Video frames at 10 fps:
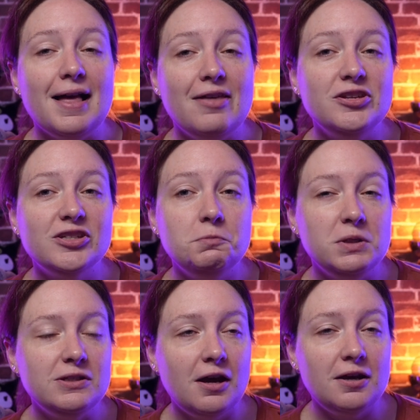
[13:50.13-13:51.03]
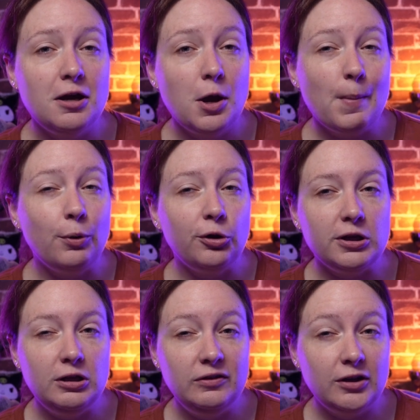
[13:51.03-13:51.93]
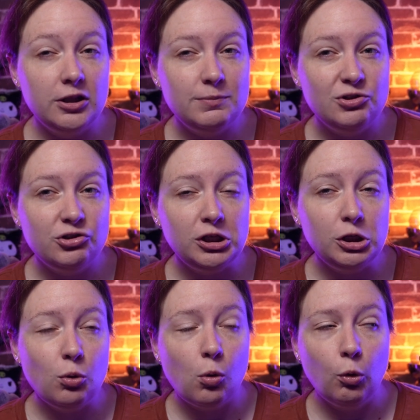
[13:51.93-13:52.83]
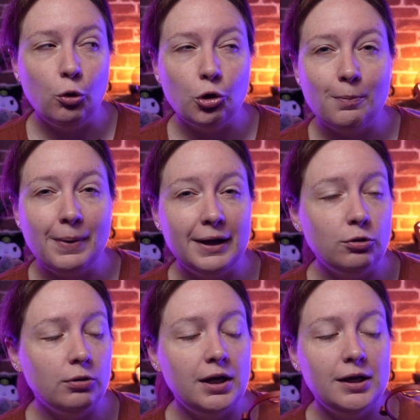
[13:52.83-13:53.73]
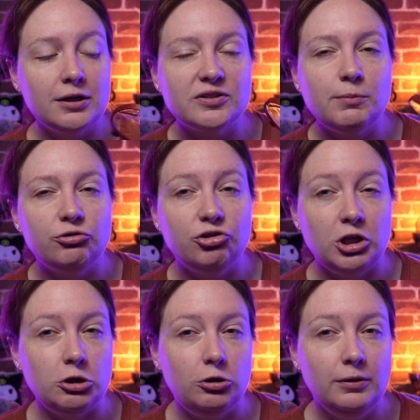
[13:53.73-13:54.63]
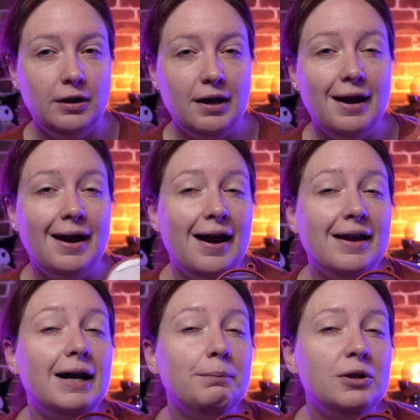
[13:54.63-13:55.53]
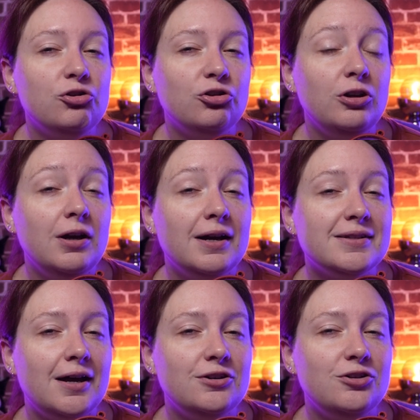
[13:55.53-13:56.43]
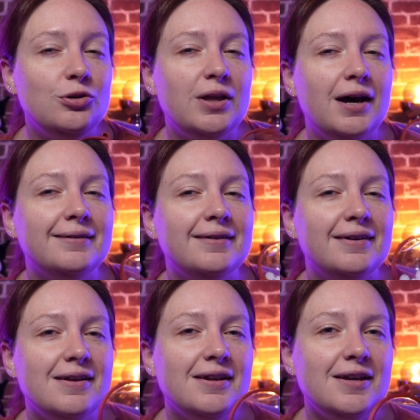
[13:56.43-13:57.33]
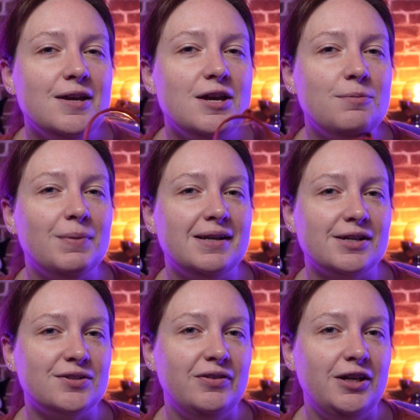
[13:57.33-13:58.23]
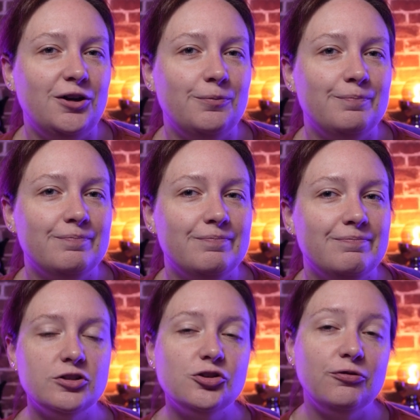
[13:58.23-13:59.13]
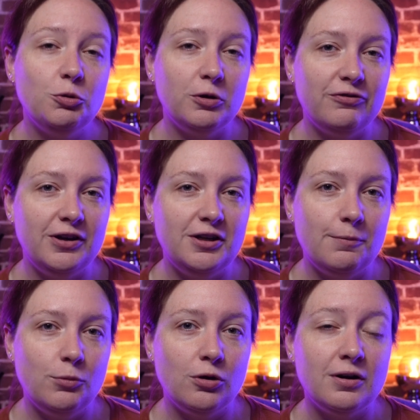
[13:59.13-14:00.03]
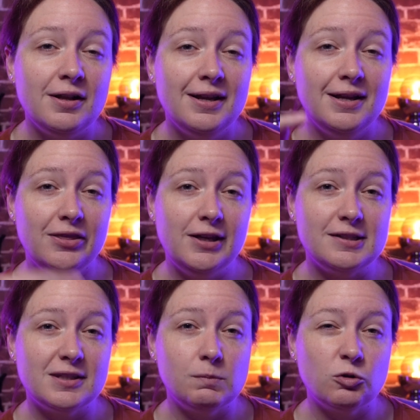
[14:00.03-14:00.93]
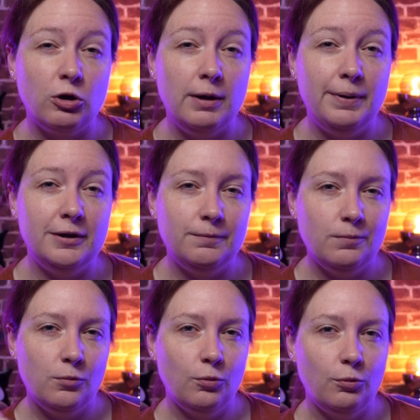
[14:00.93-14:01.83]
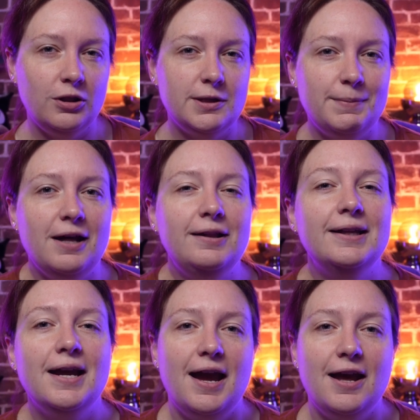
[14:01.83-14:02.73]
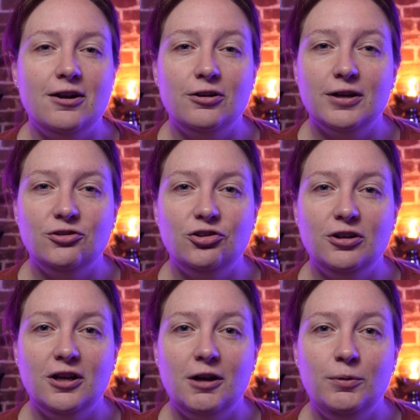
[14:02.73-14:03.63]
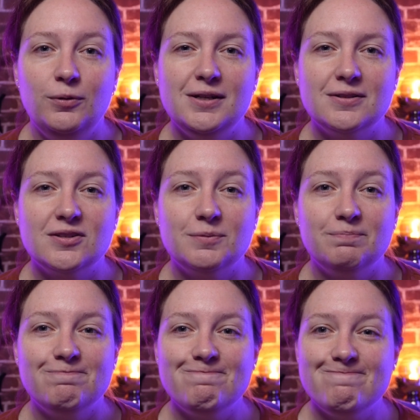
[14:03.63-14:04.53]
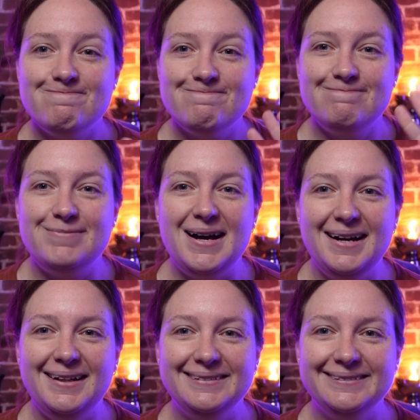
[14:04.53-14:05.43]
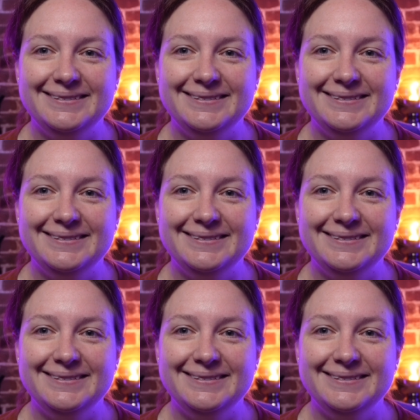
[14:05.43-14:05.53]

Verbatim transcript: This can be done both inside the machine or by creating a small channel. And I'm going to show you guys how to do that in my next video. So if you want to find out more, hit that subscribe button, ring the bell, and I'll catch you in a couple weeks. Bye.